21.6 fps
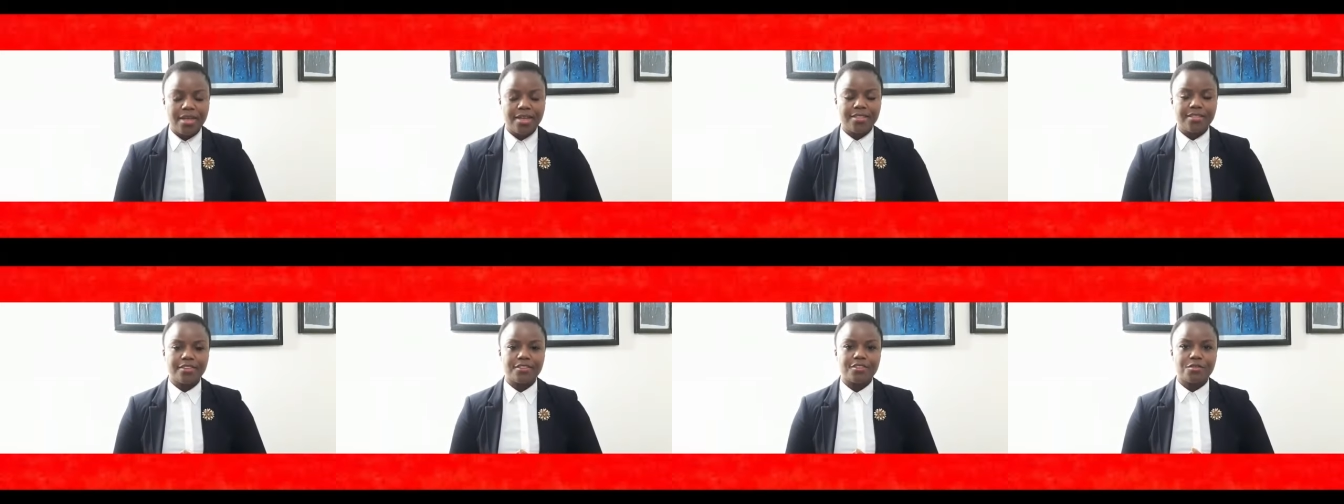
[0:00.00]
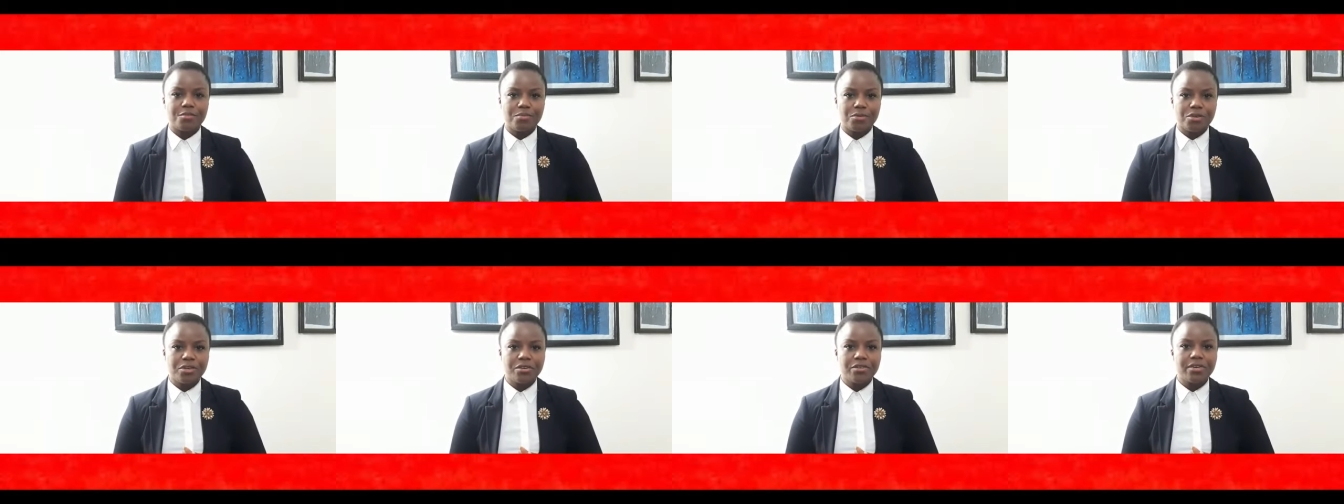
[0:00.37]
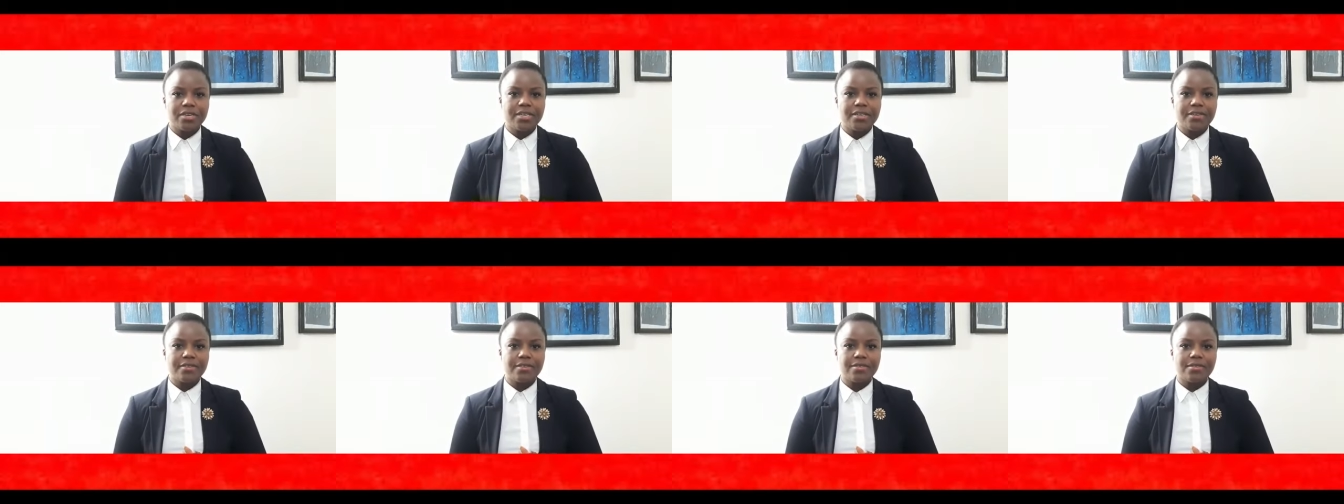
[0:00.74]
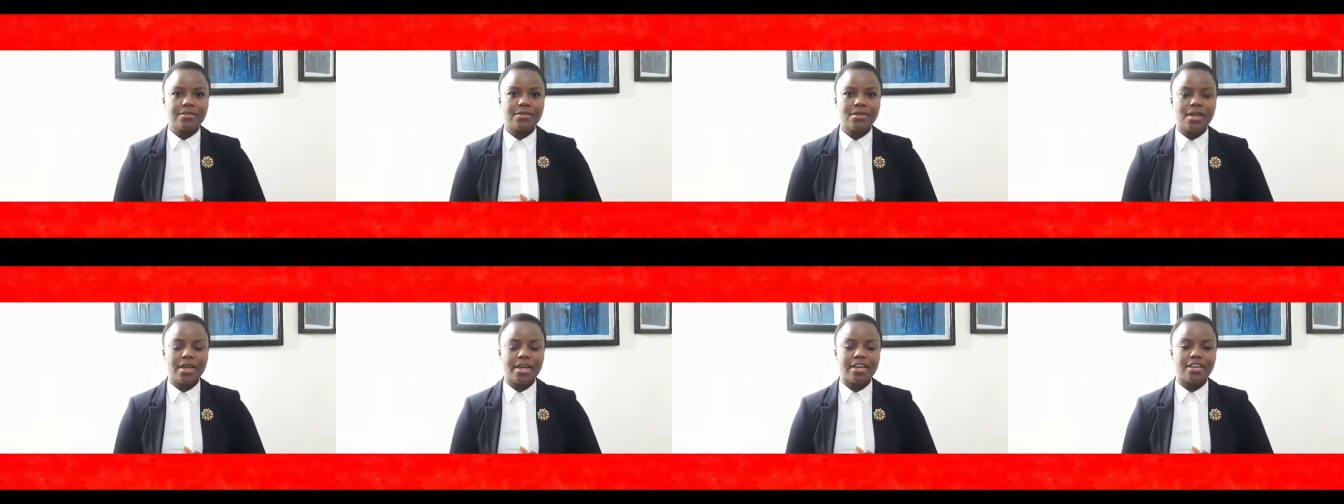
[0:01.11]
The
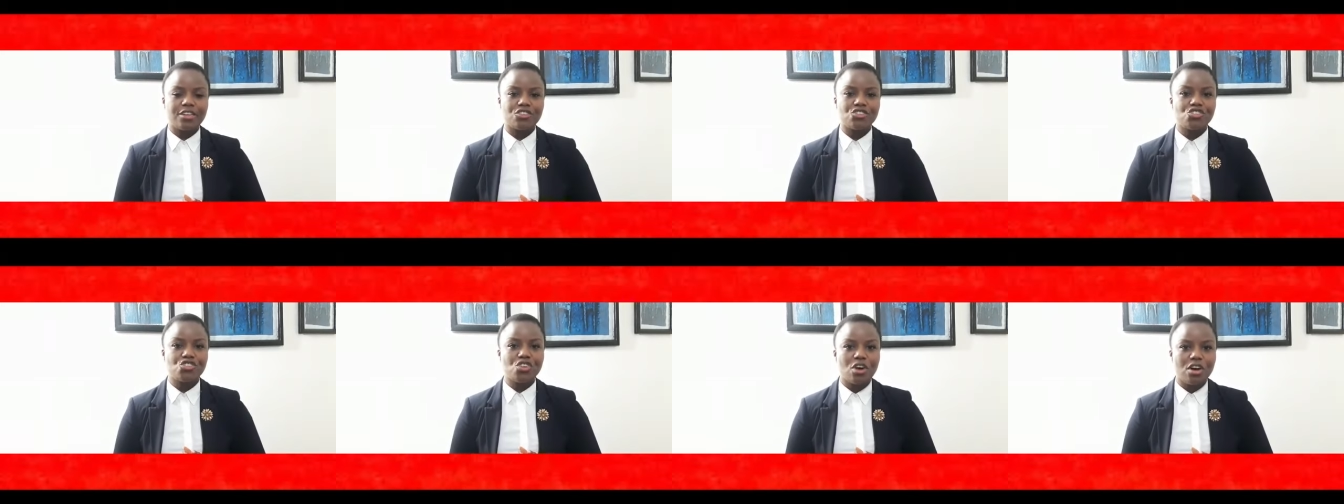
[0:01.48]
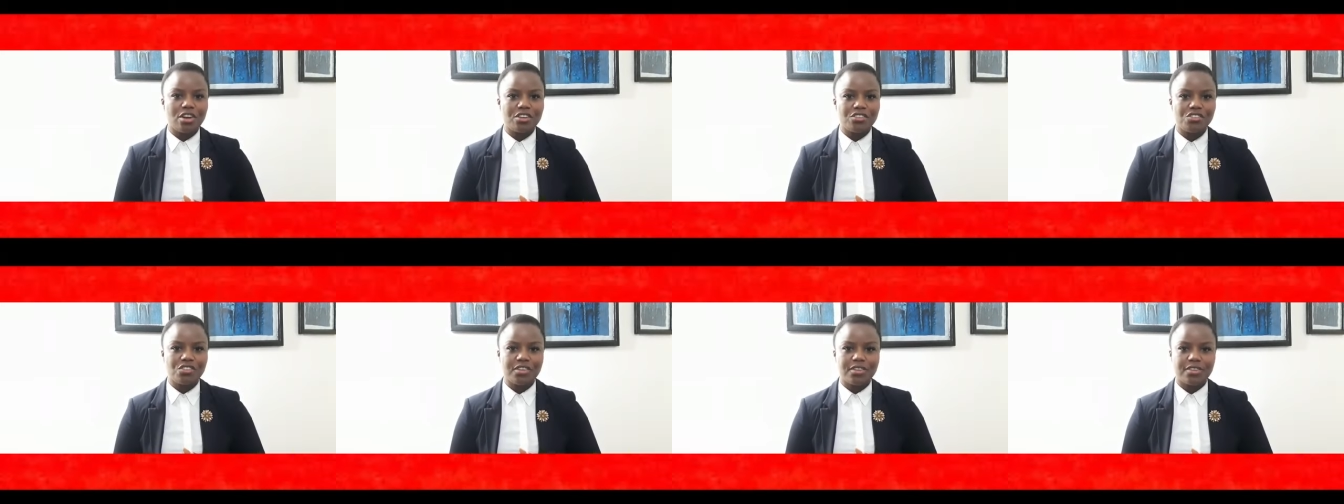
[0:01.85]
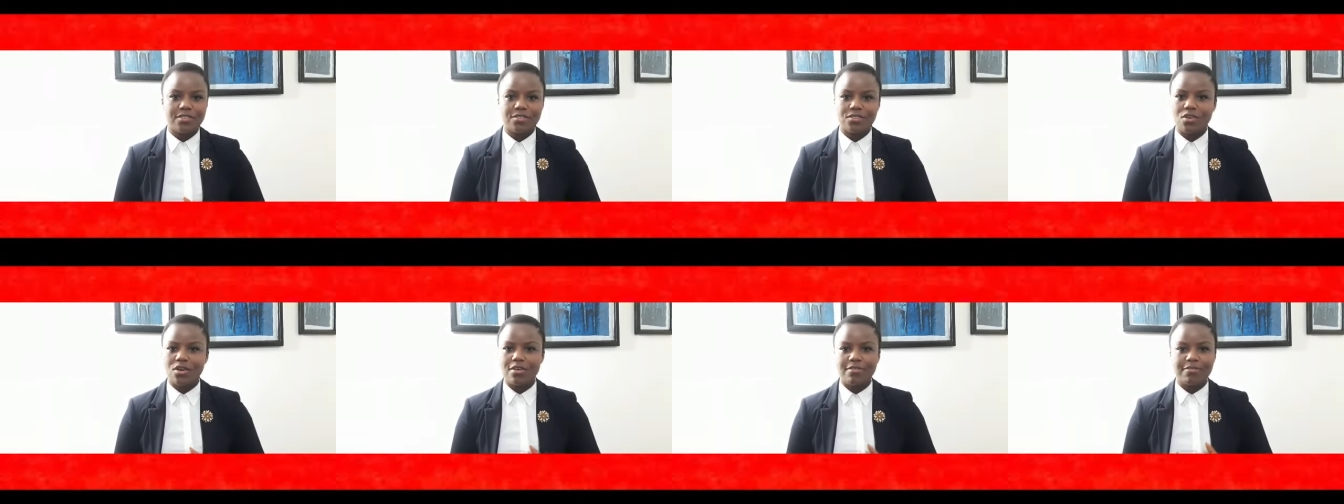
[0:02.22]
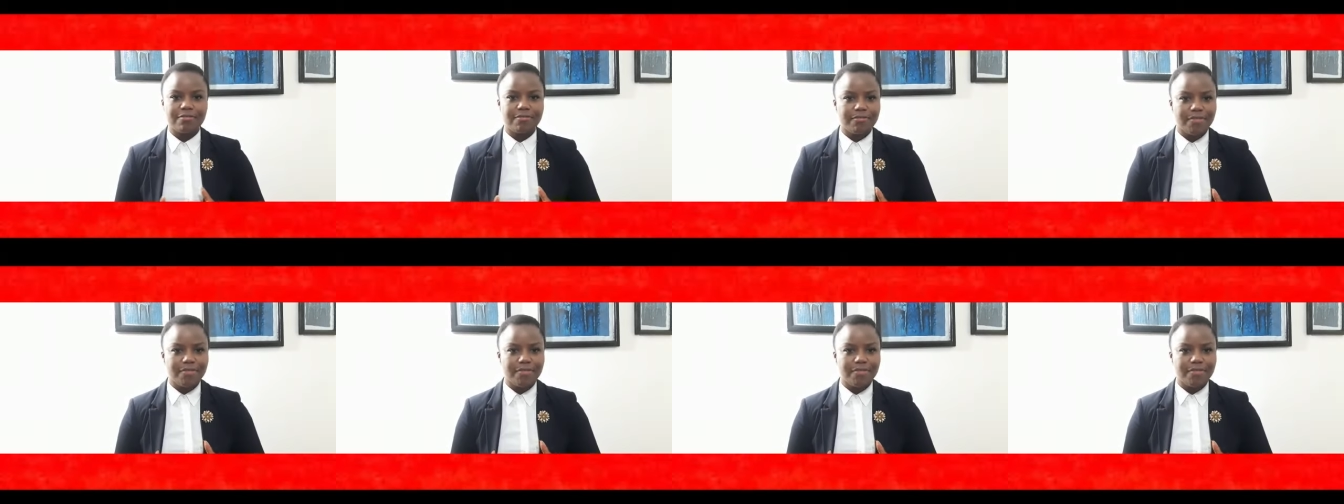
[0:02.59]
spurious uh, charges of